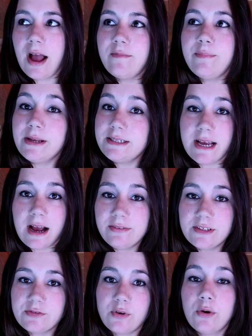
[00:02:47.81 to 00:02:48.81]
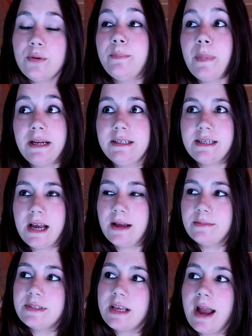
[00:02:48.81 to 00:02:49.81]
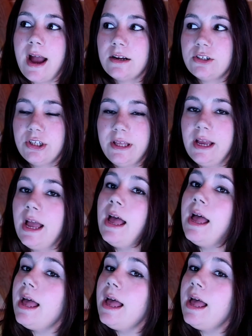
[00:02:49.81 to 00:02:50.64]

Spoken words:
I've been down this road many times. I actually